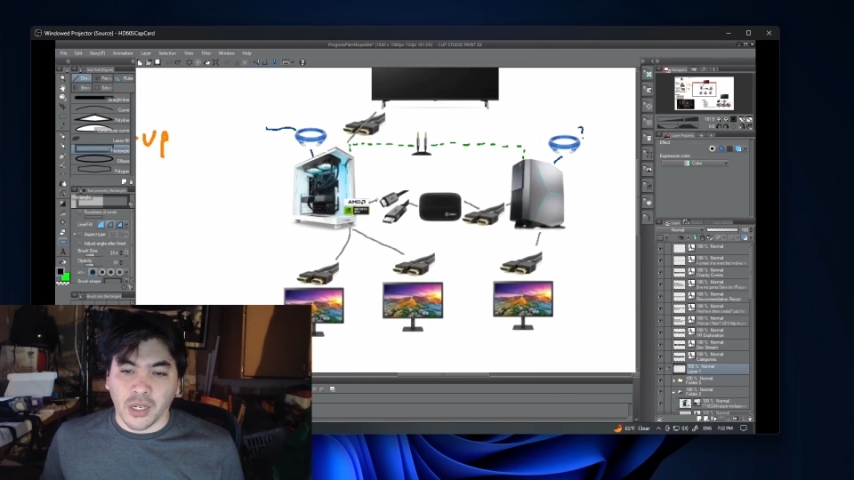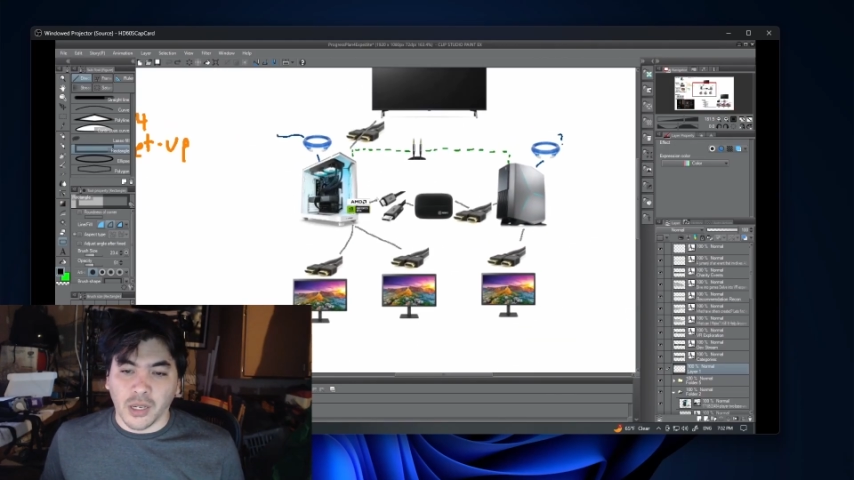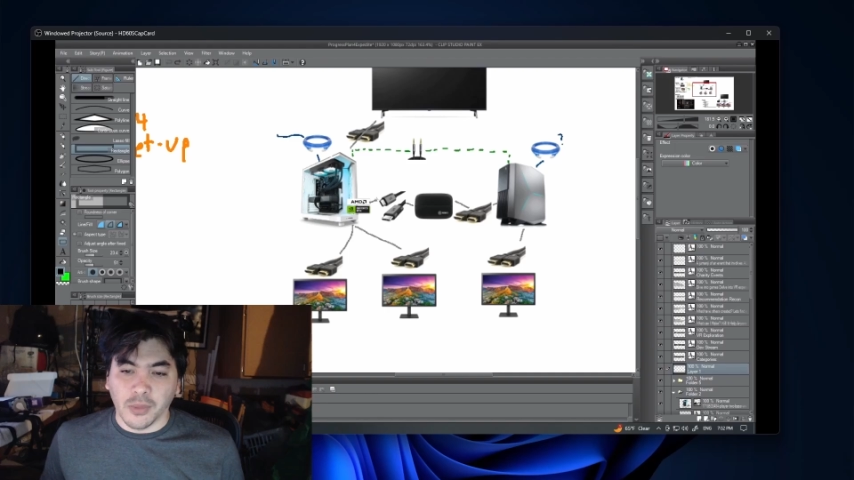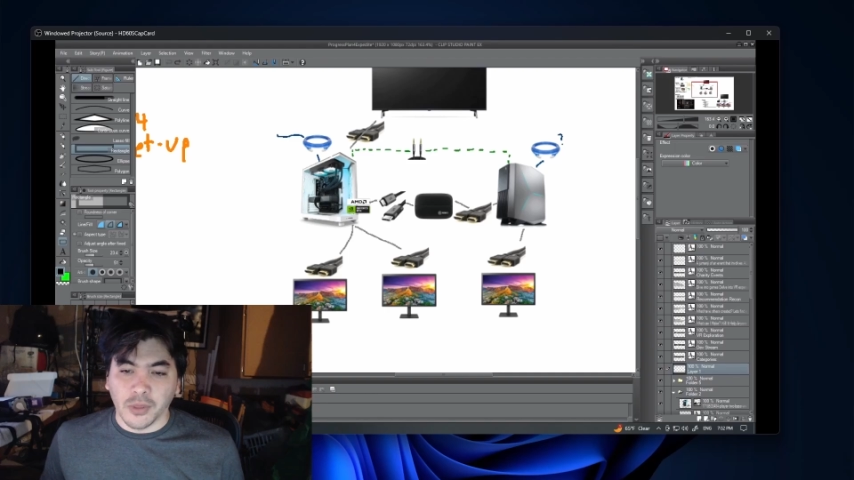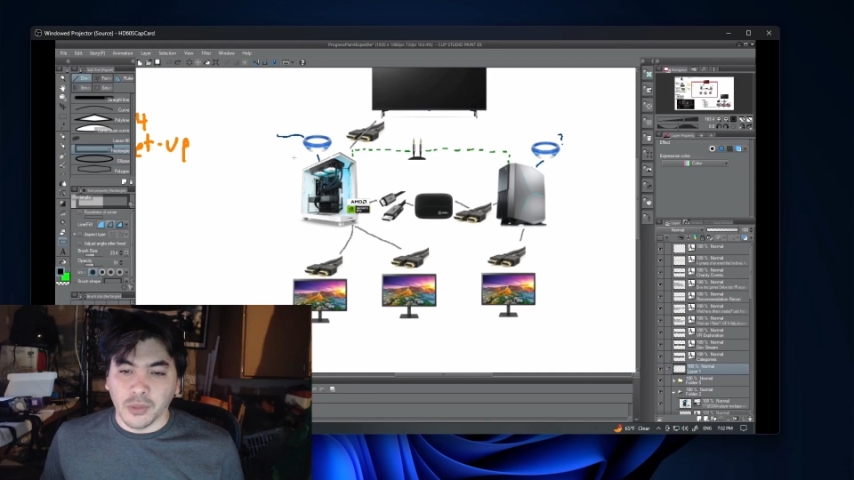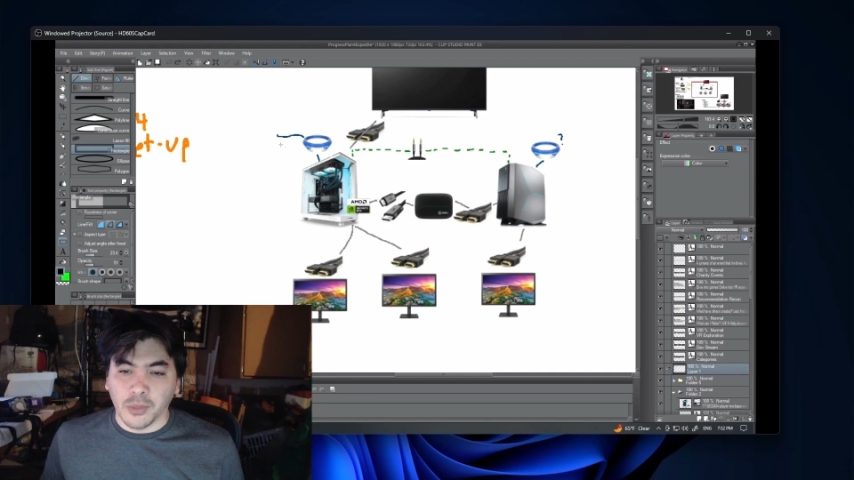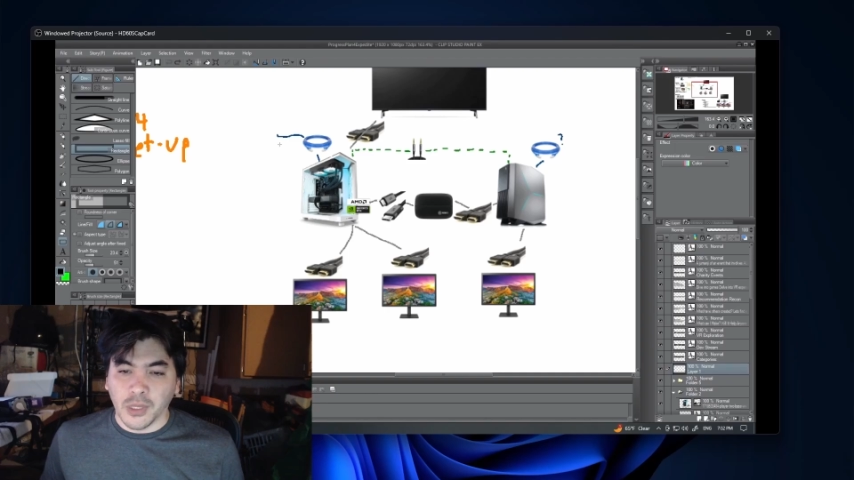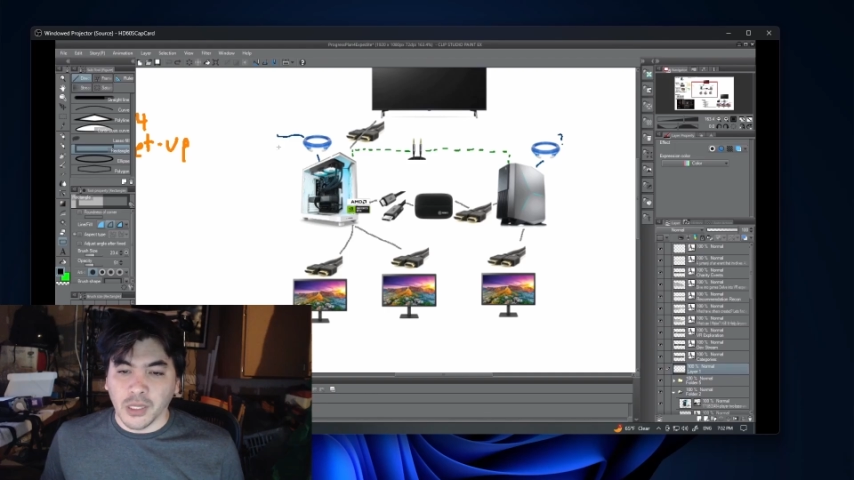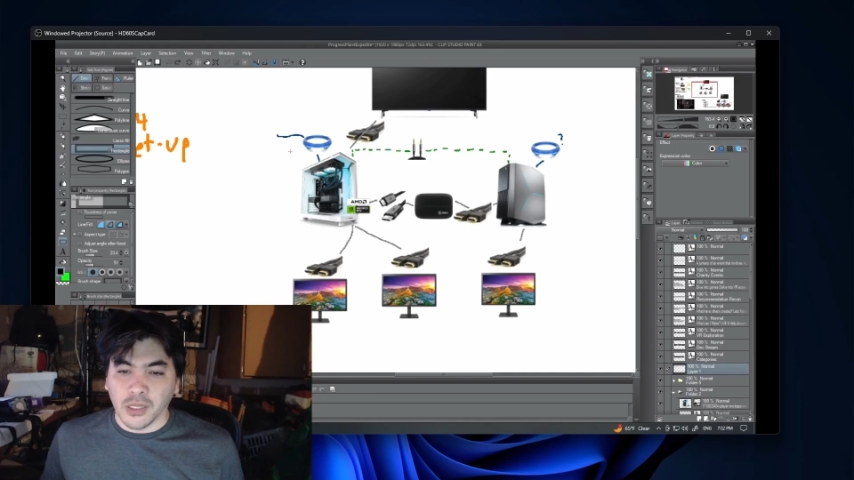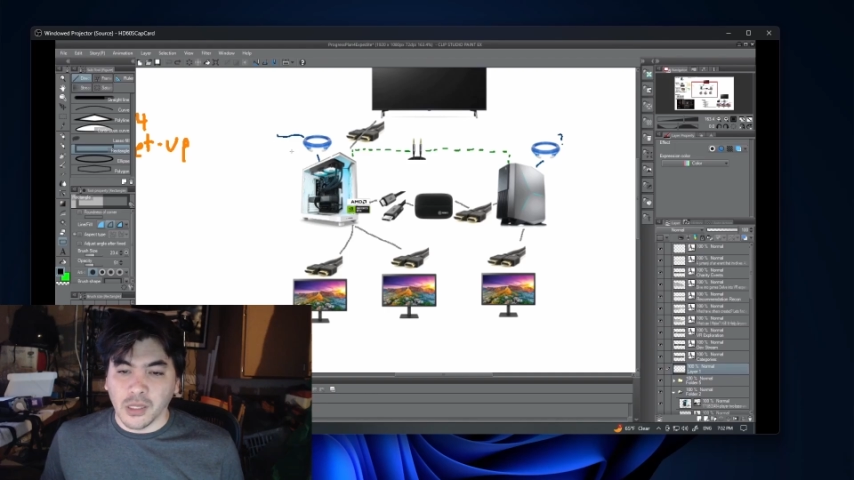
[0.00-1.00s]
cables
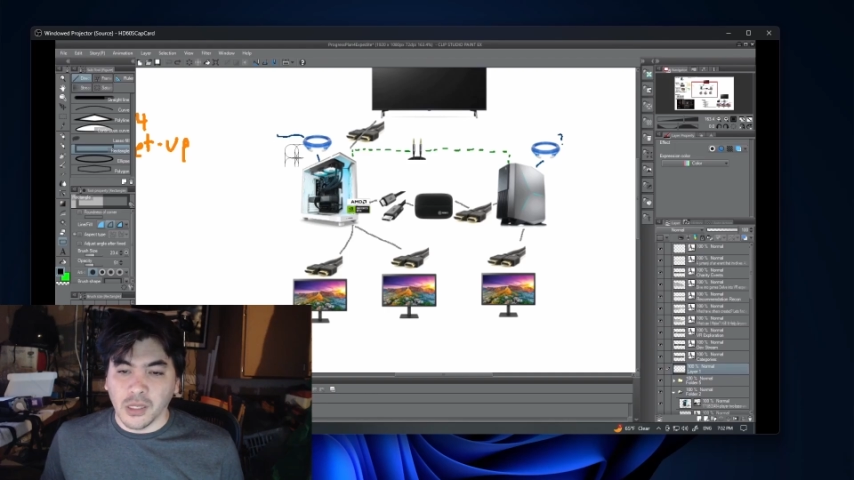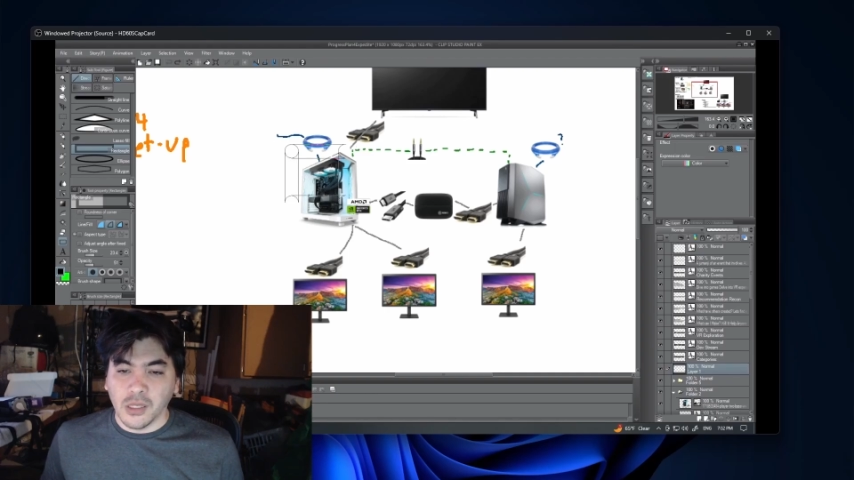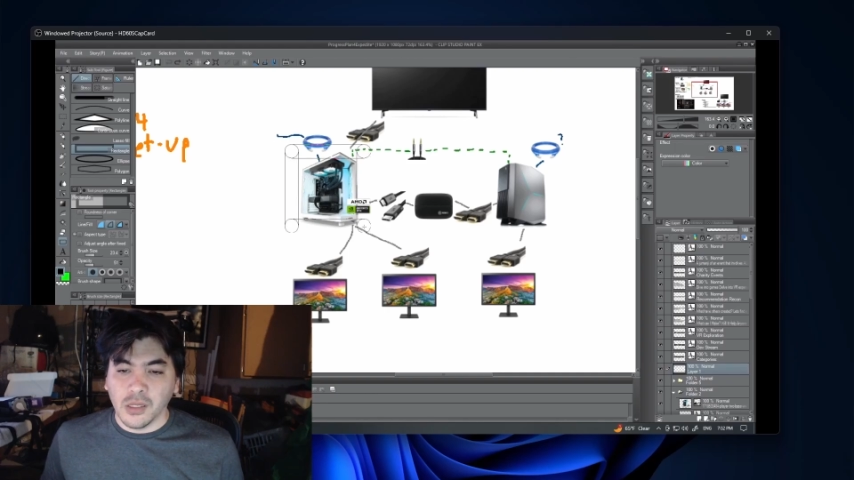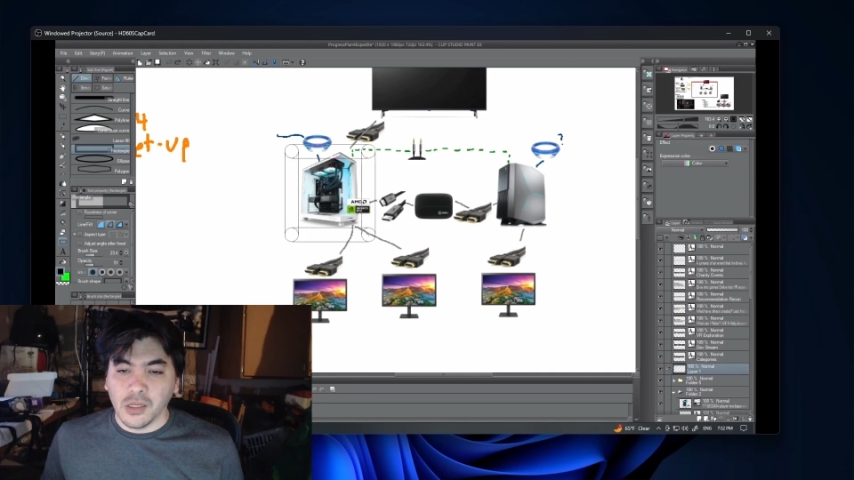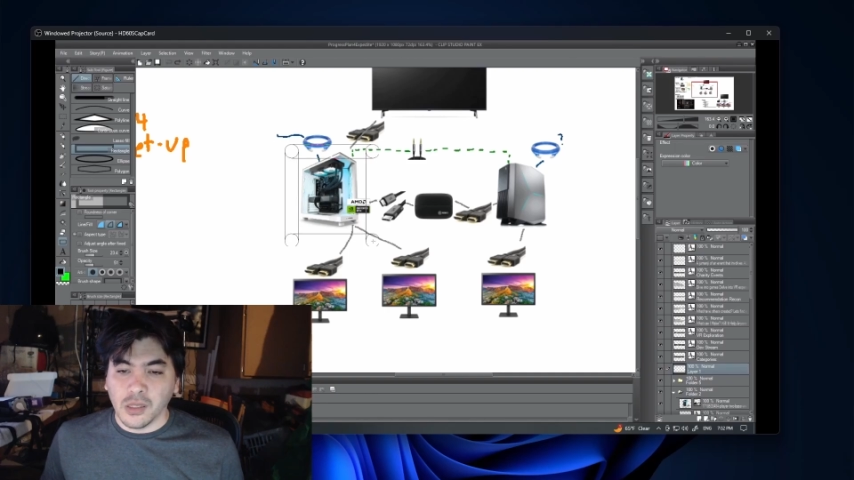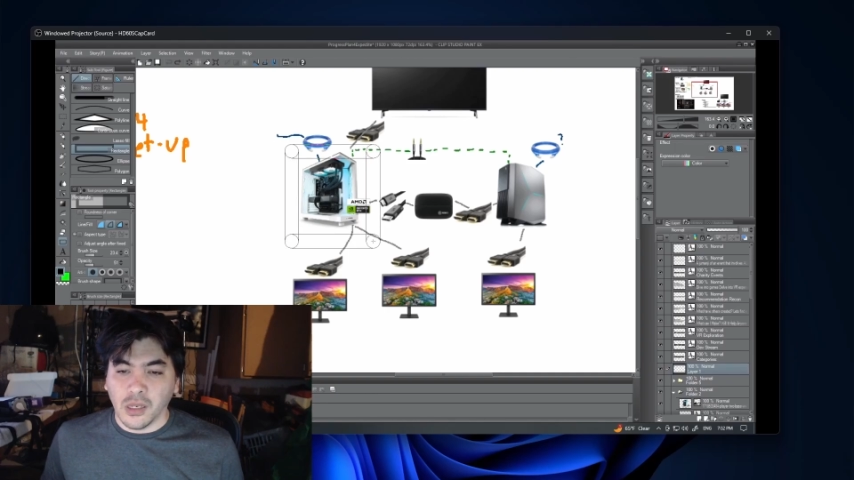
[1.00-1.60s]
because this